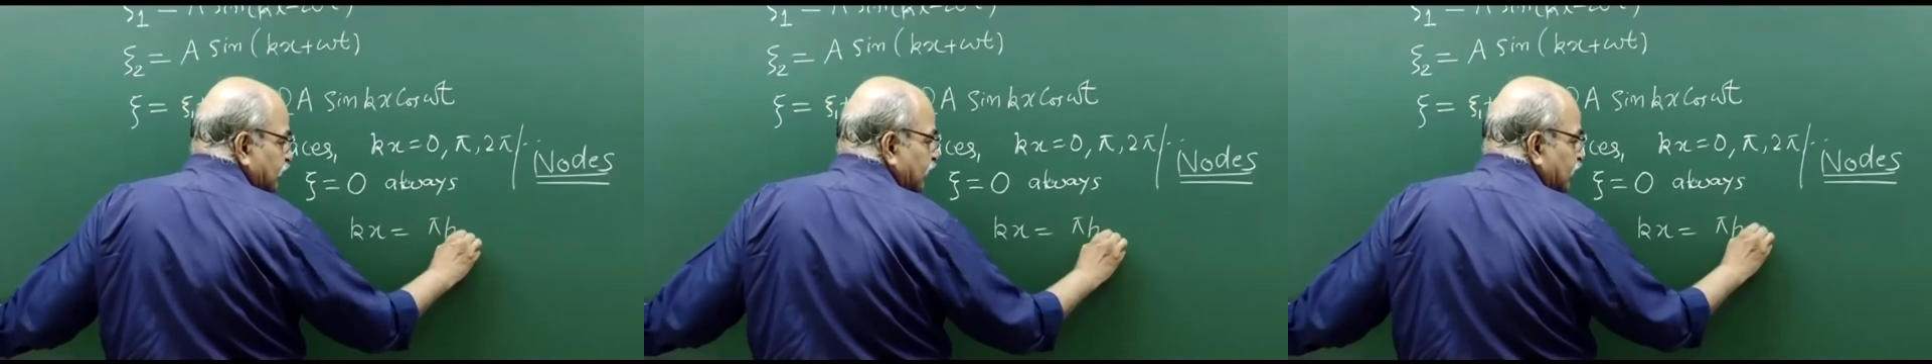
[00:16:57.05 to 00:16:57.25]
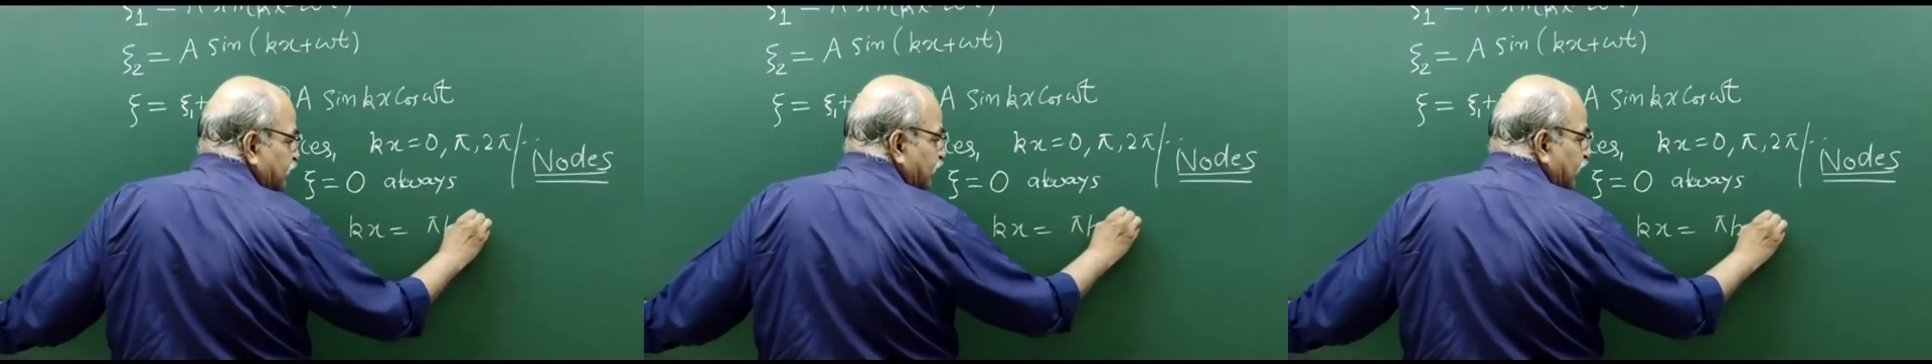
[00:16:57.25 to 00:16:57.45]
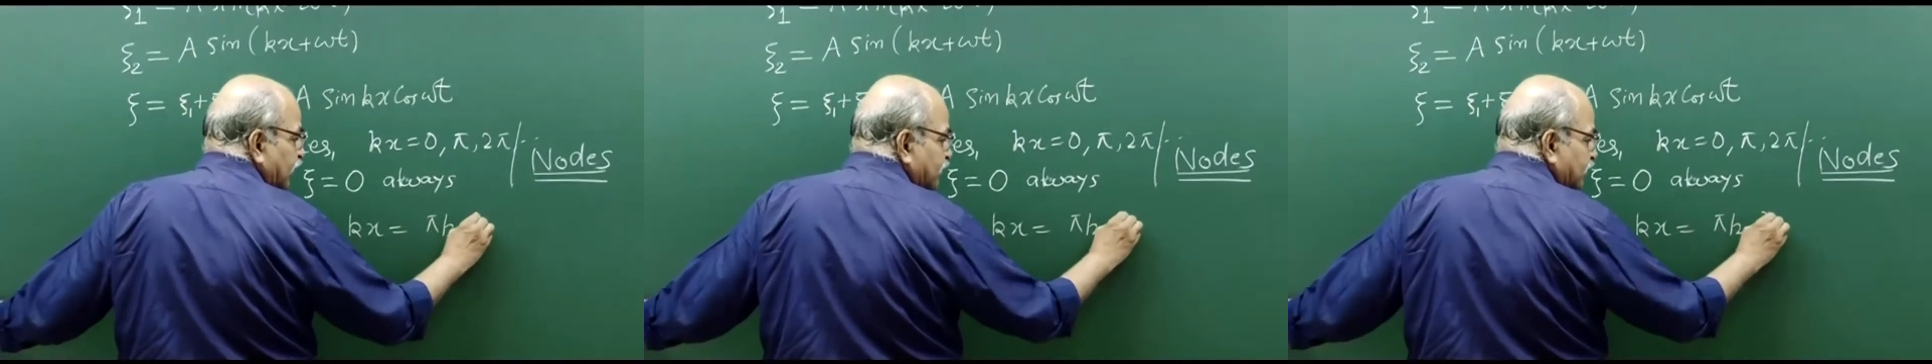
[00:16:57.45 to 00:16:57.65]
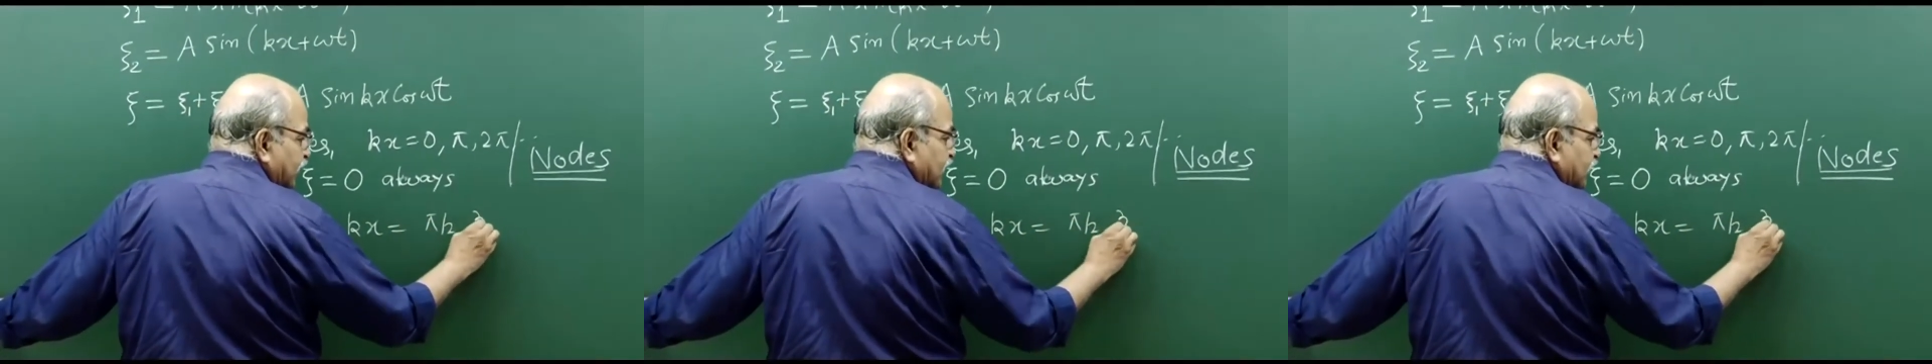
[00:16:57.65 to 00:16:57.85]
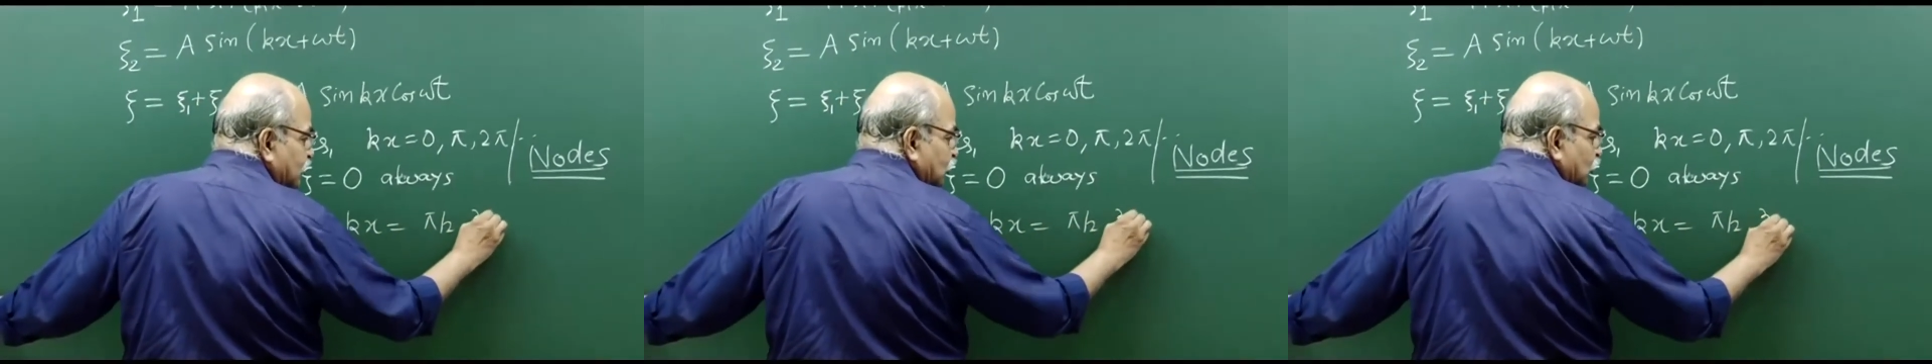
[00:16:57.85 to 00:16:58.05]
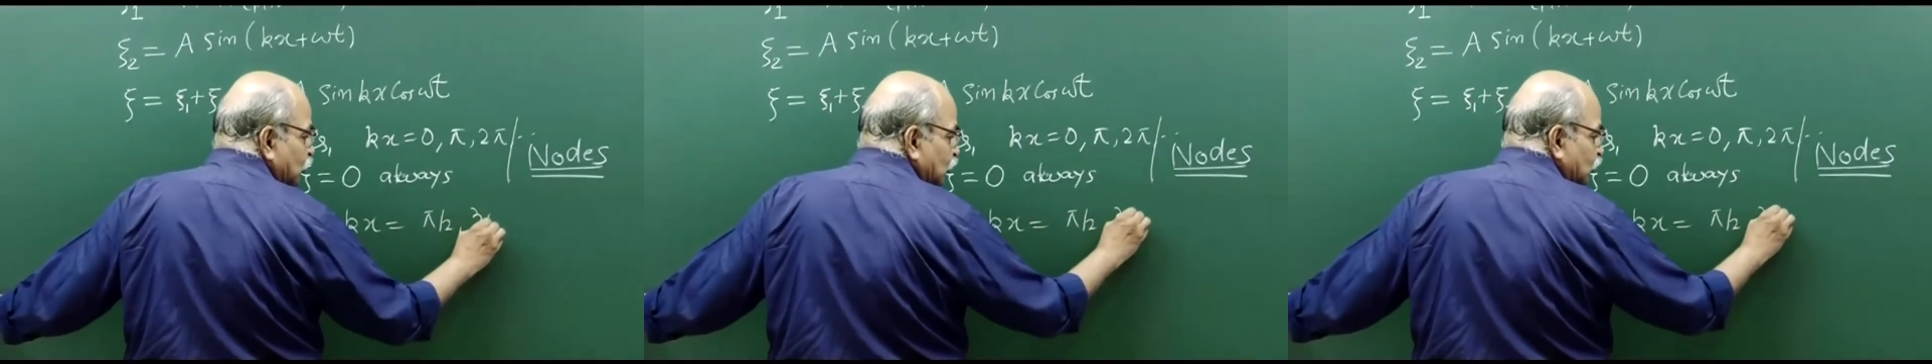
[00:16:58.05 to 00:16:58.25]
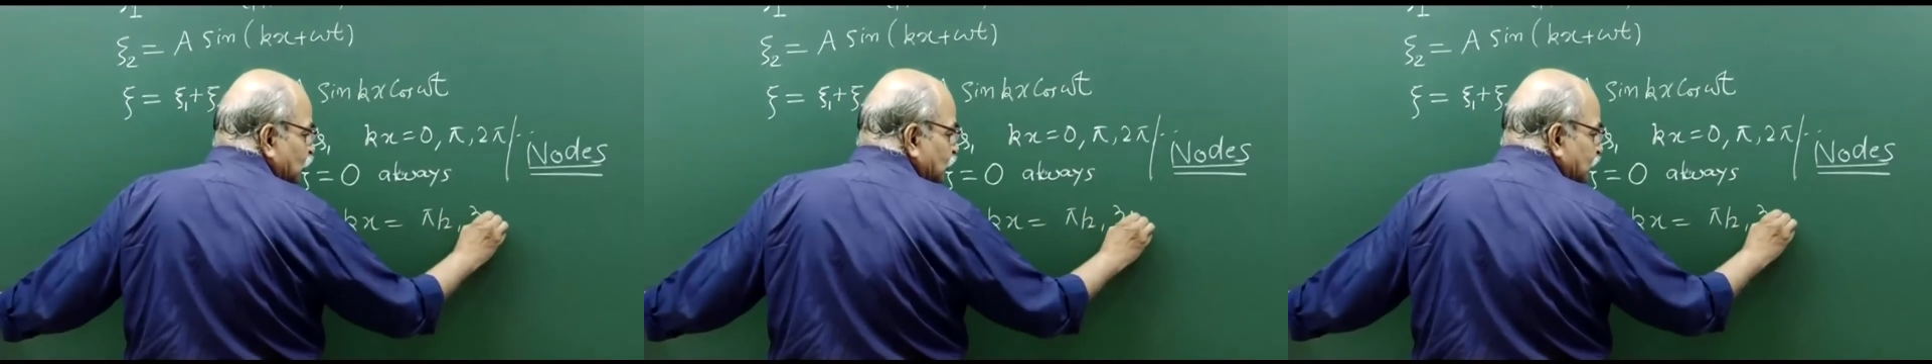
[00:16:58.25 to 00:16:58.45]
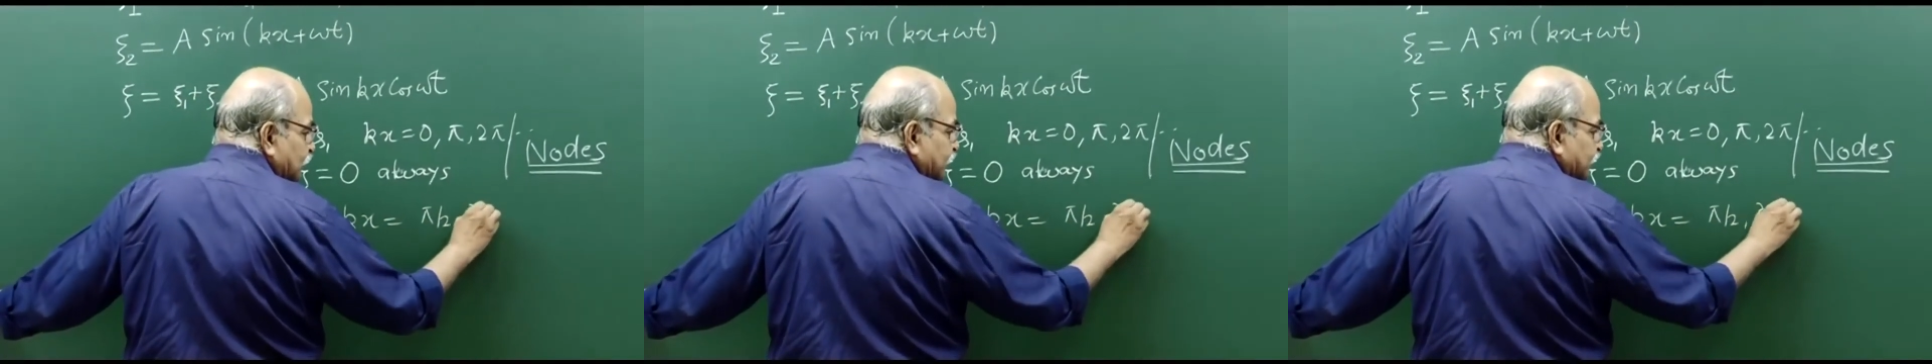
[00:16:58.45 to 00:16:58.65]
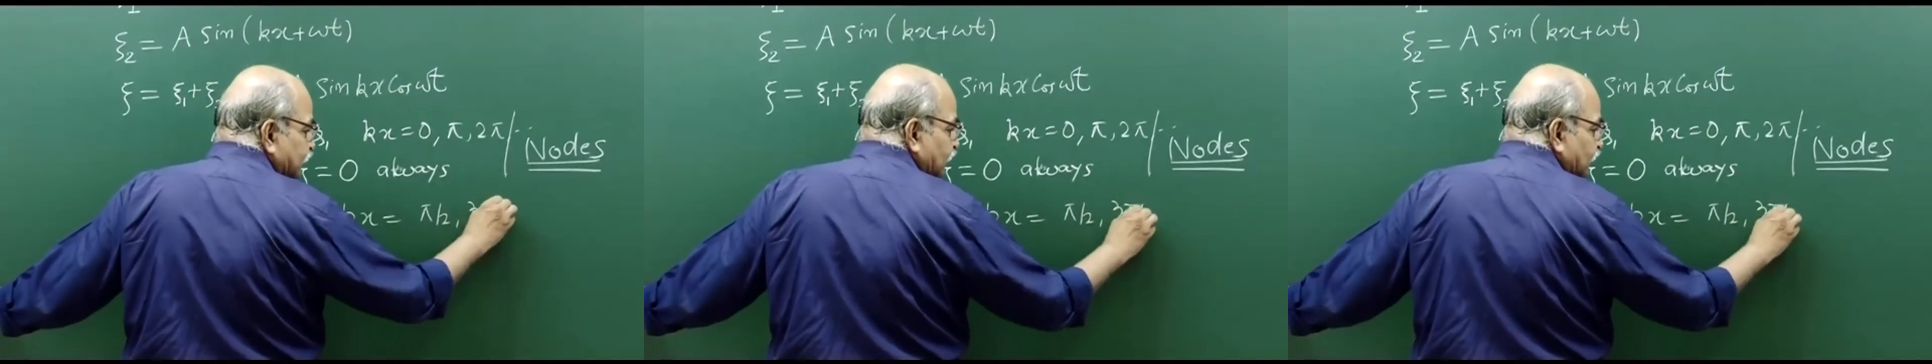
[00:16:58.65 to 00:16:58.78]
3 pi by 2,